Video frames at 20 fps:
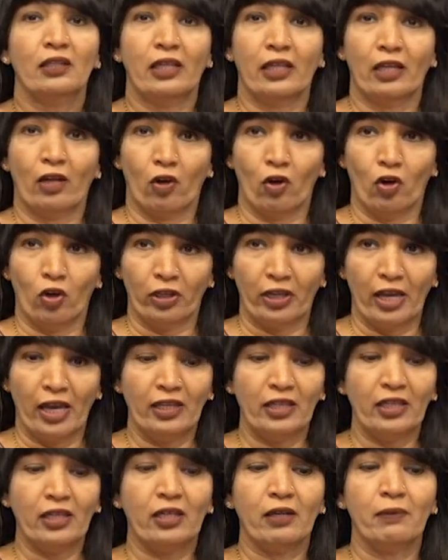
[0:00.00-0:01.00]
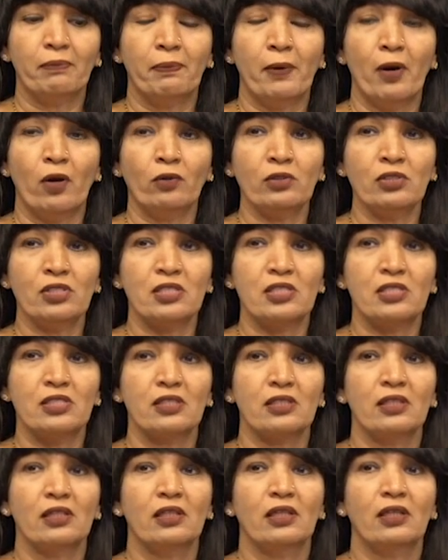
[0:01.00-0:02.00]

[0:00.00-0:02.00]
they are organic compounds